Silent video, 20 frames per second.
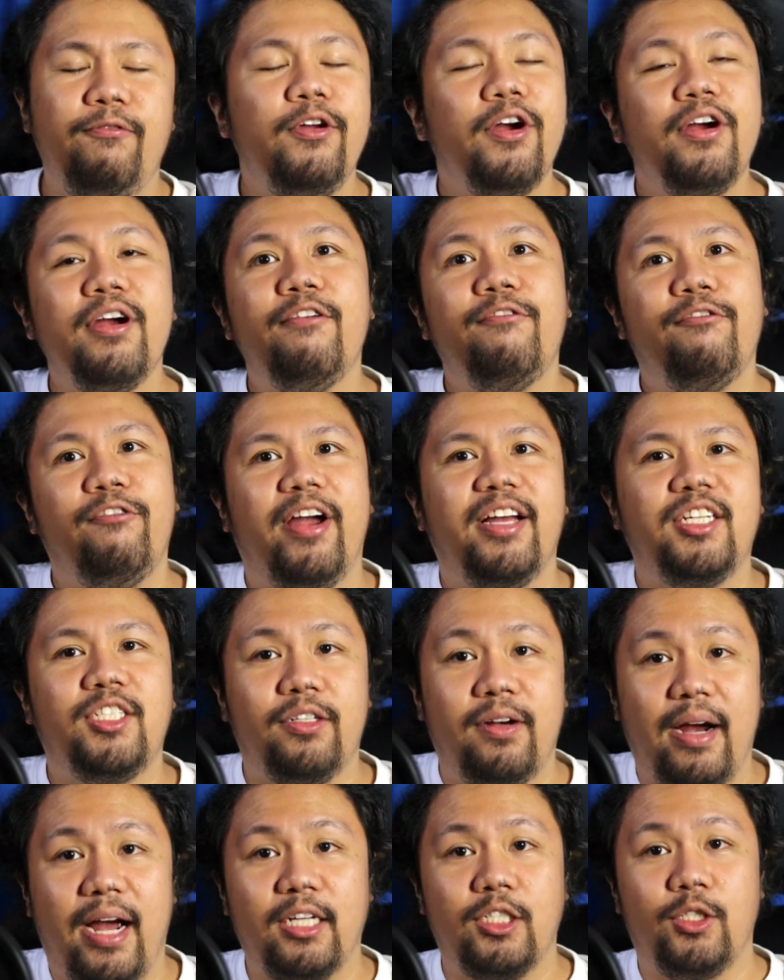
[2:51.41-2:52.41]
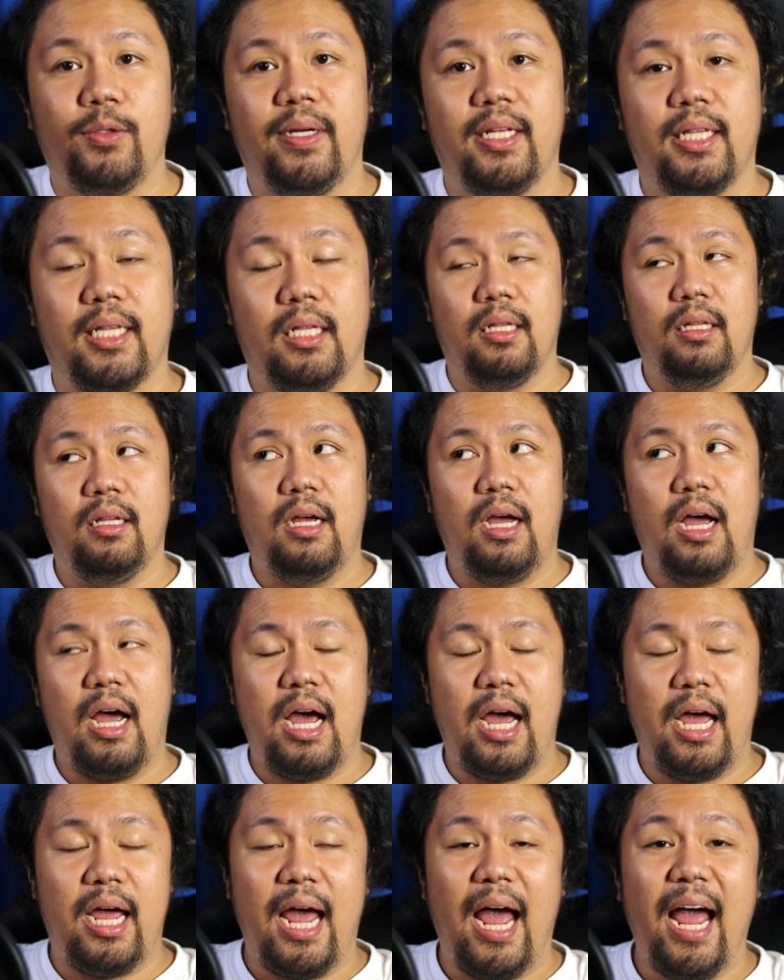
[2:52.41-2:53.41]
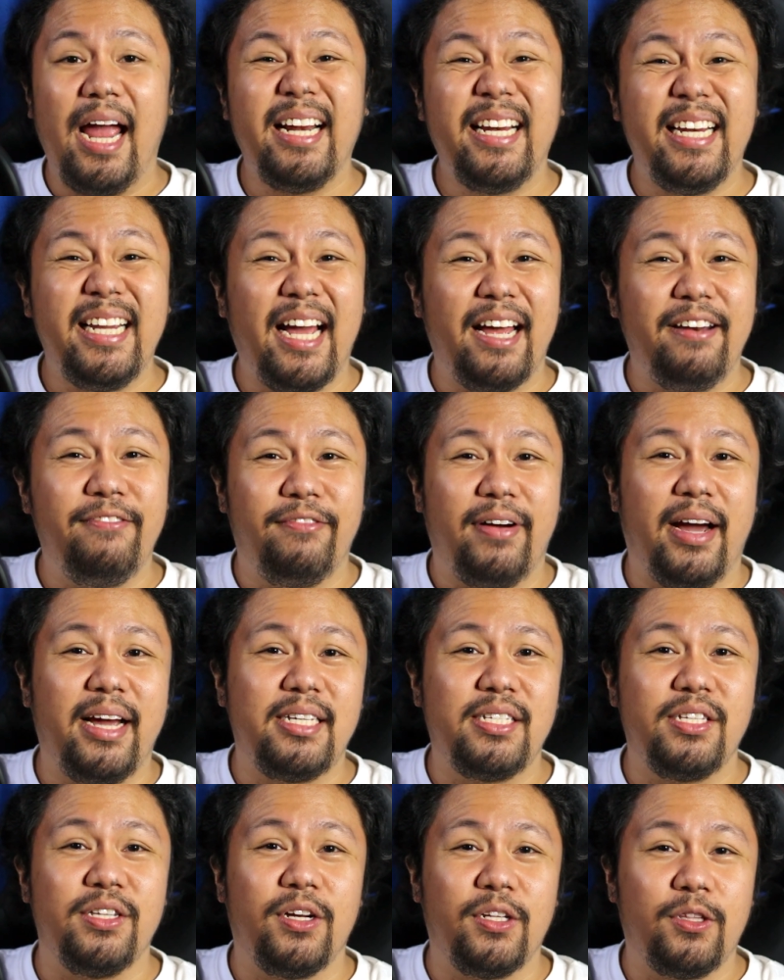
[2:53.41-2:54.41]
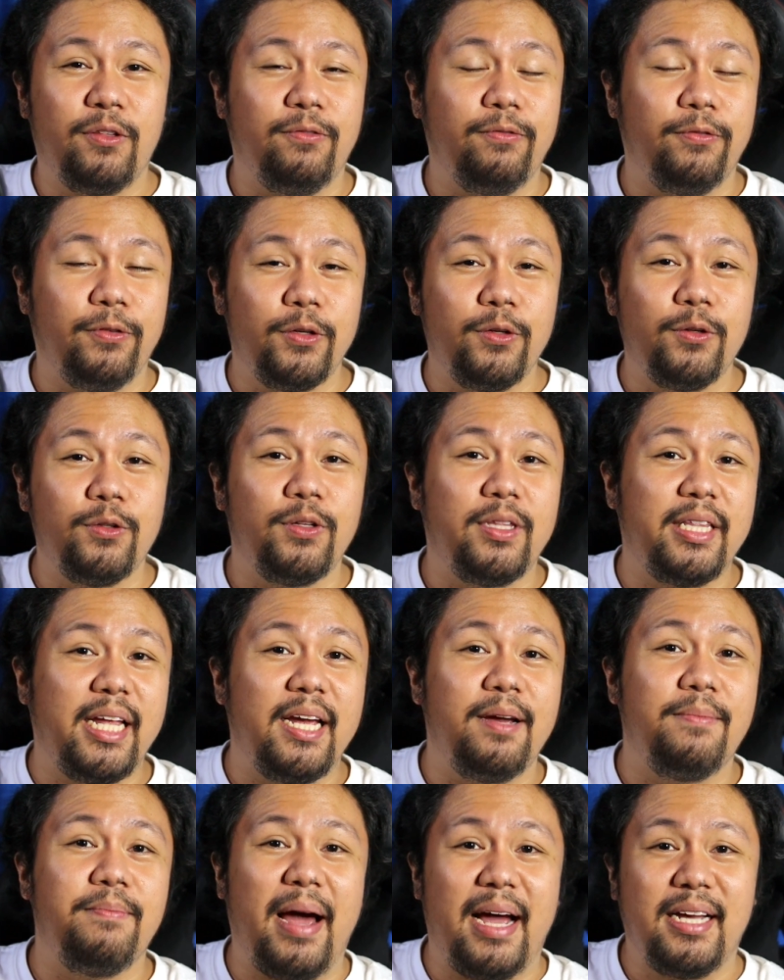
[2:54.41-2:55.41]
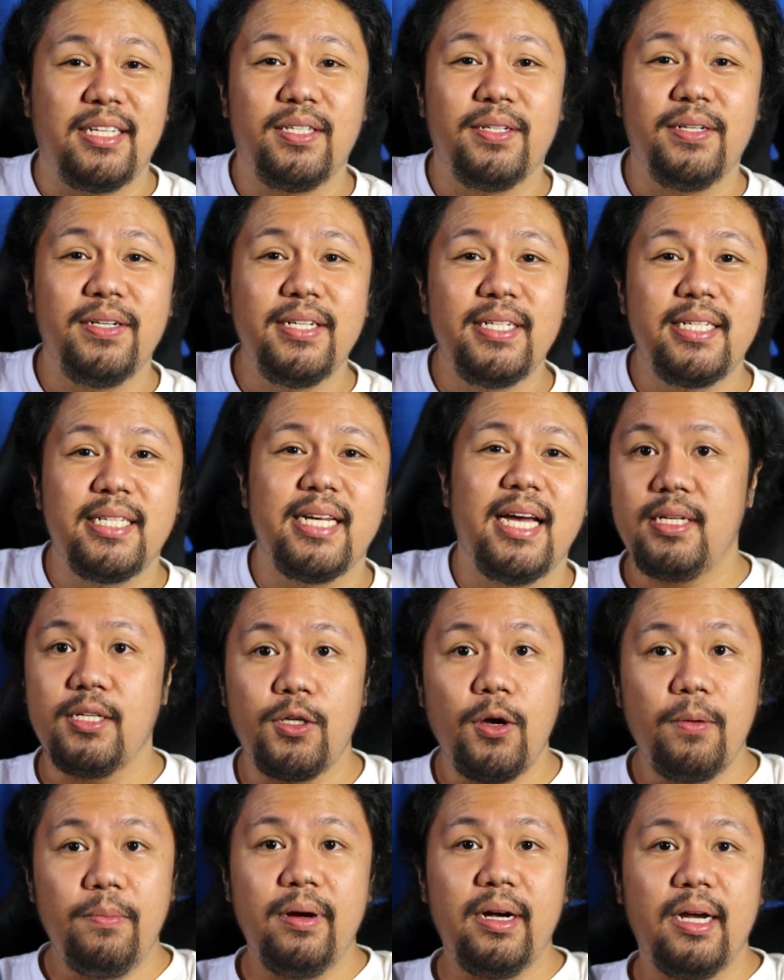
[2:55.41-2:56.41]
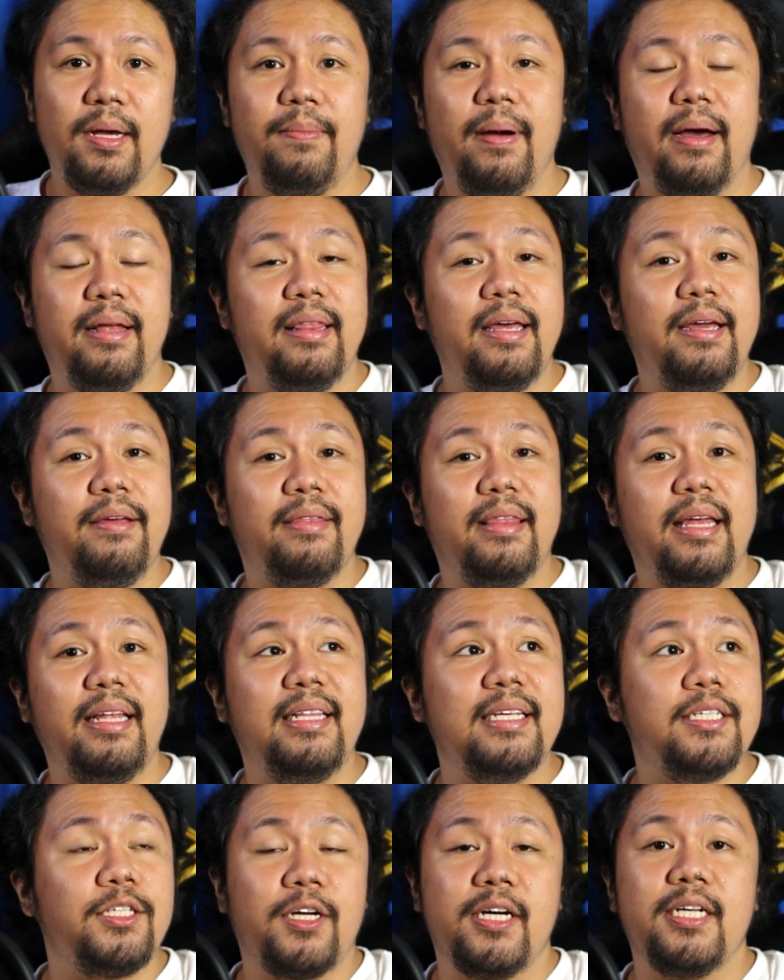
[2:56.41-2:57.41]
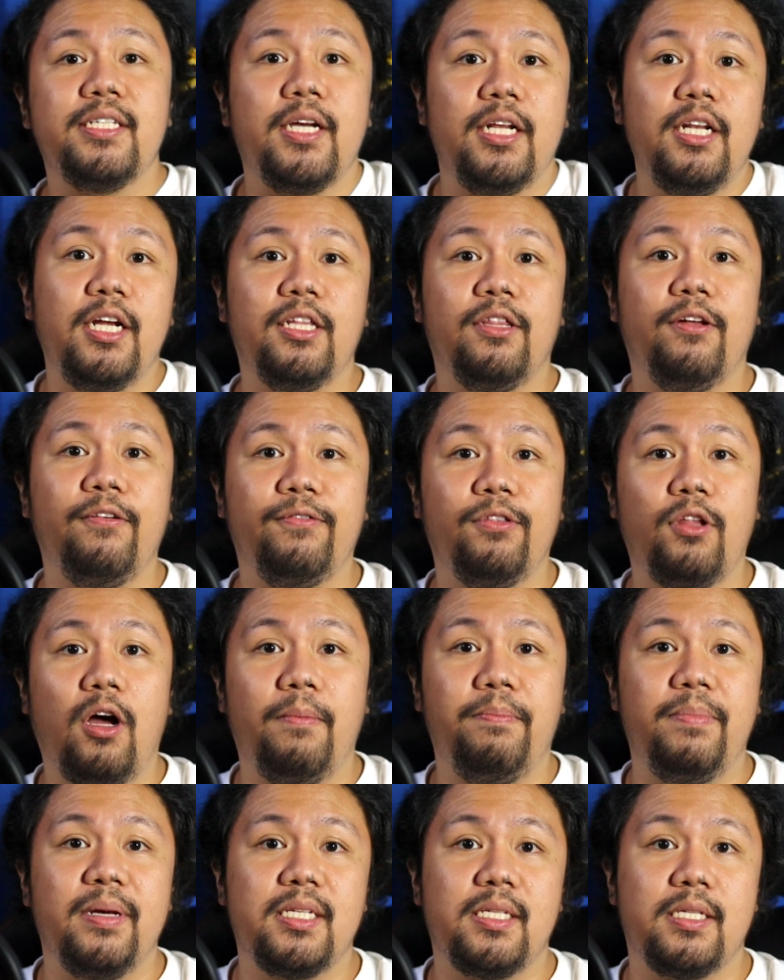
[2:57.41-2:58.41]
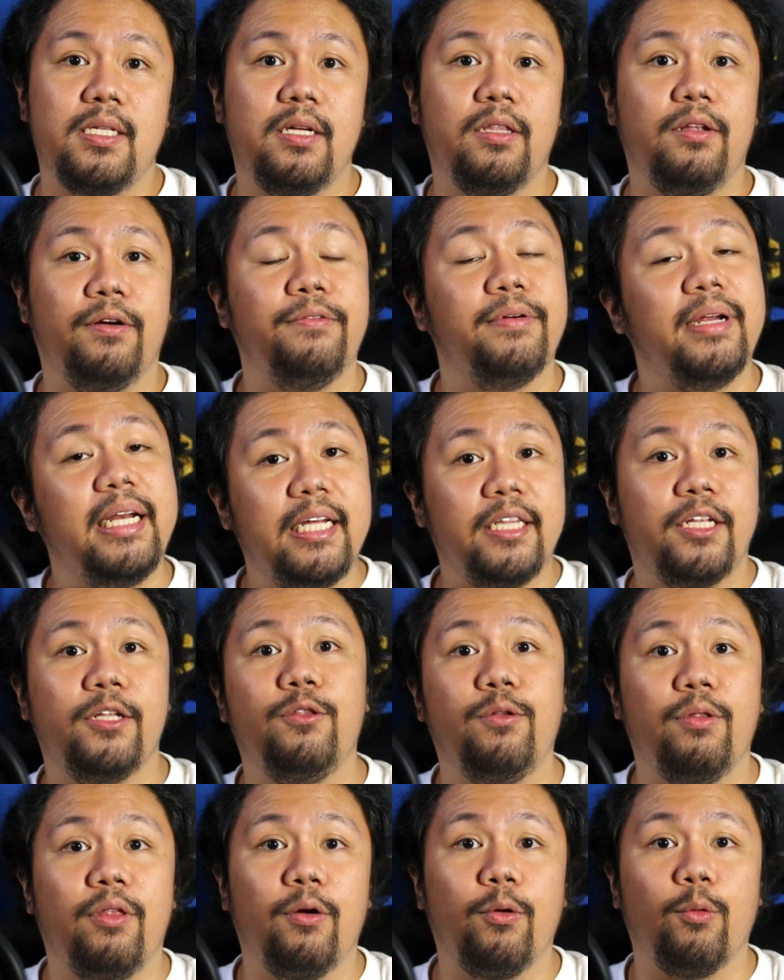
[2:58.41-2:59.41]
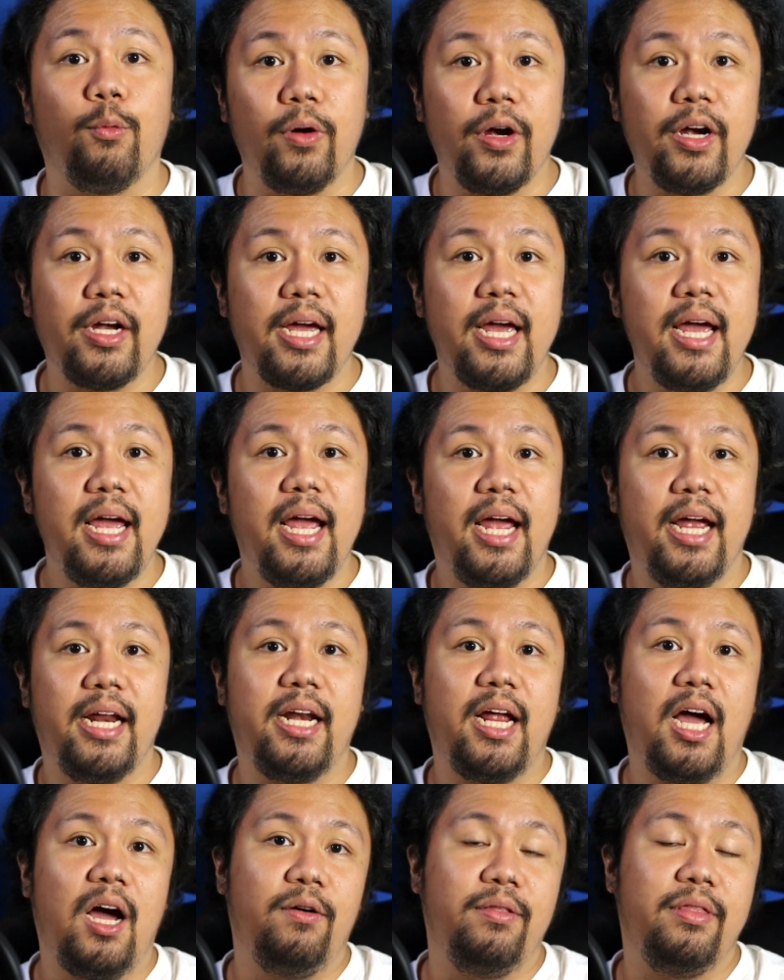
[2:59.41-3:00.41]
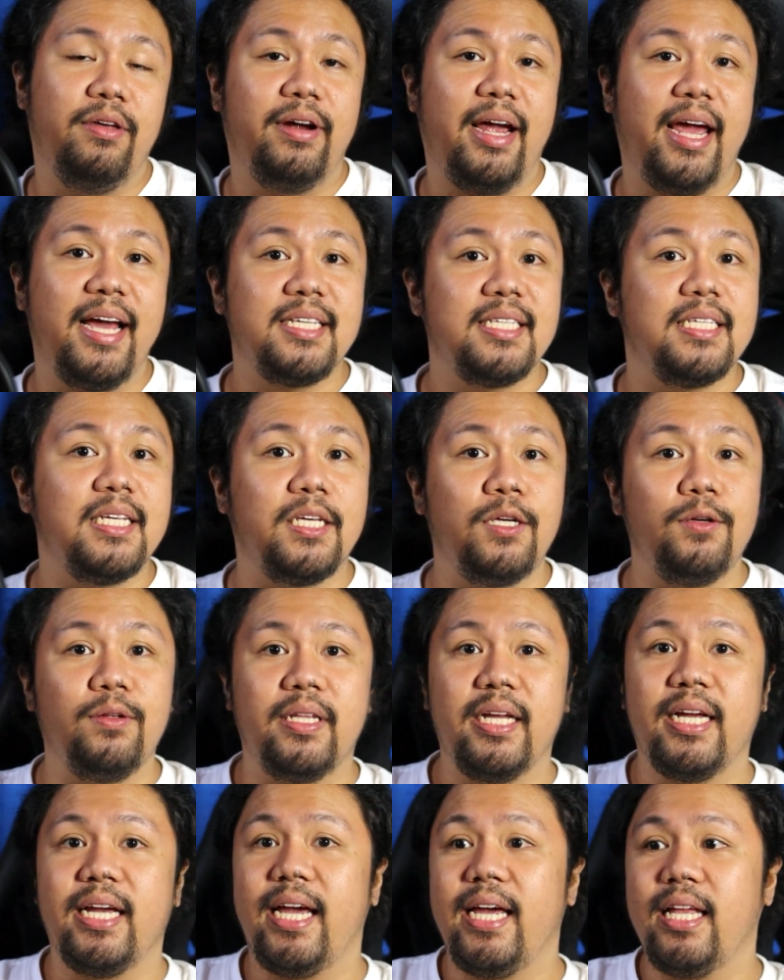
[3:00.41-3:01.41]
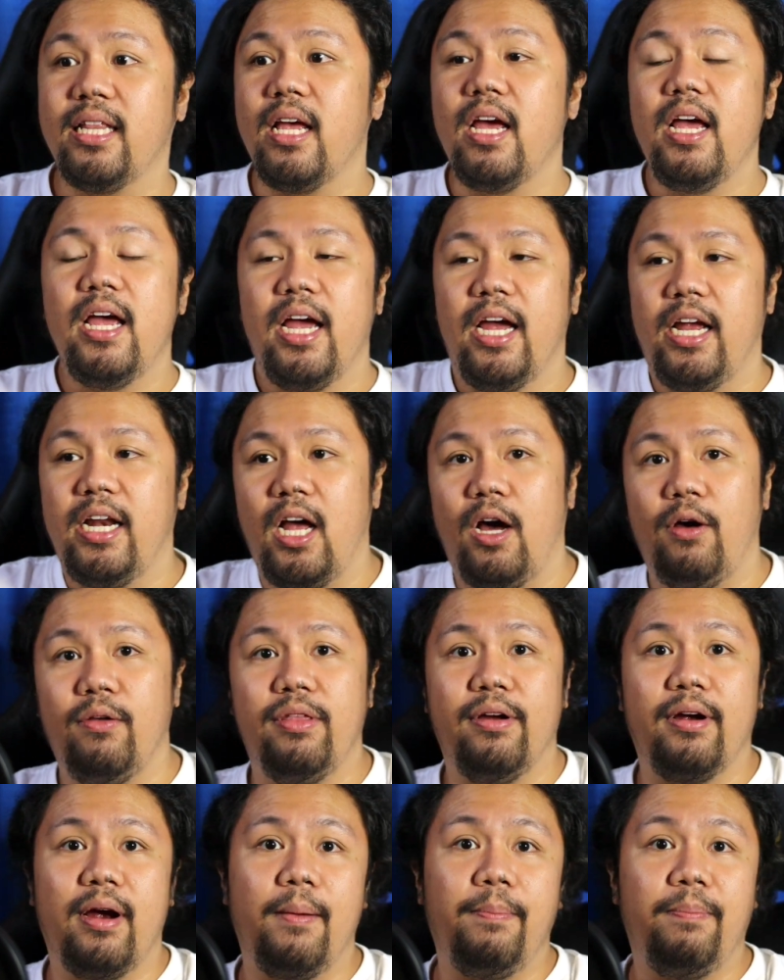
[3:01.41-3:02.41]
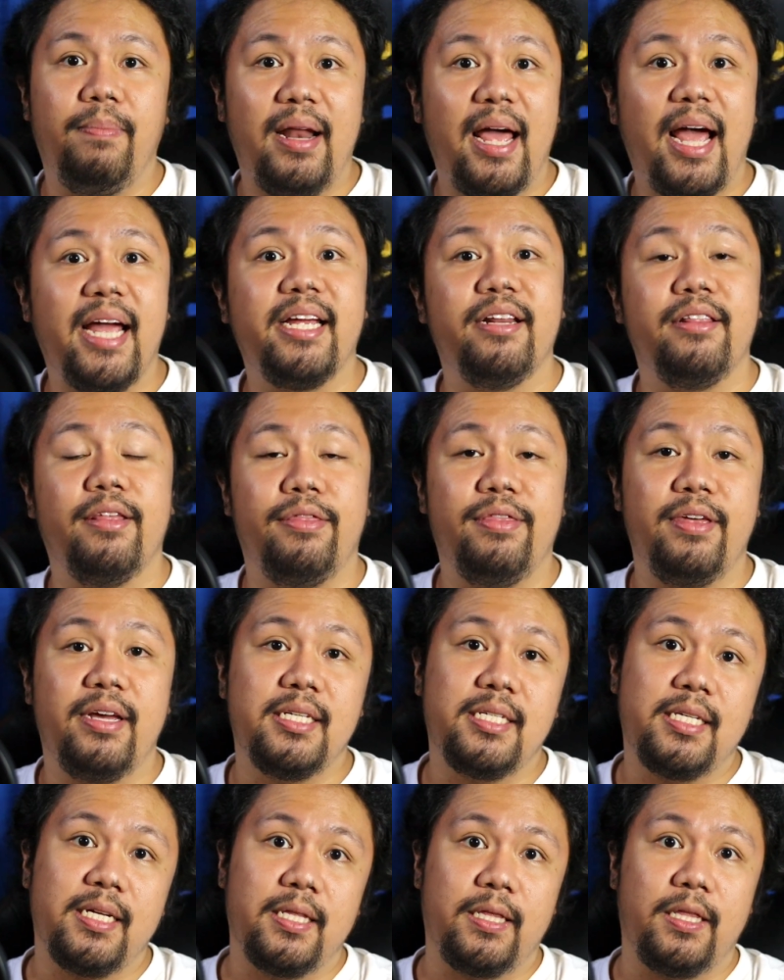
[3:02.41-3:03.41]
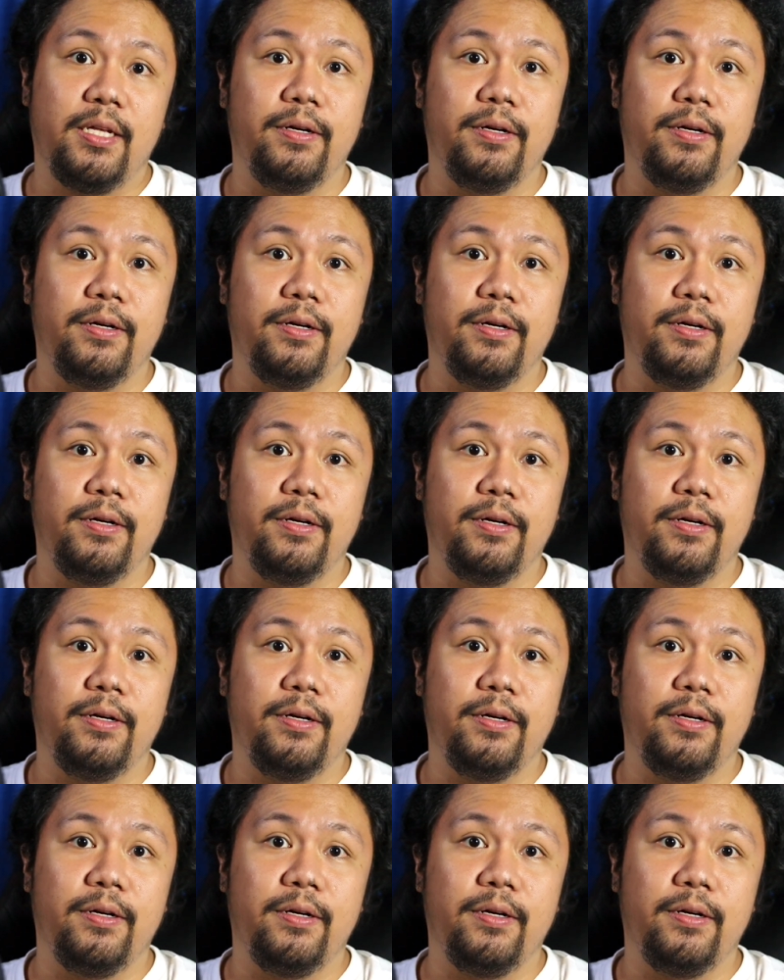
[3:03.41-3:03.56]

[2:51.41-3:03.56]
If you're a fresh graduate, I highly advise not for you to take masters. Kasi sobrang iba, they discuss a lot of topics that are related to their work and how they're executing it and how they're applying the things that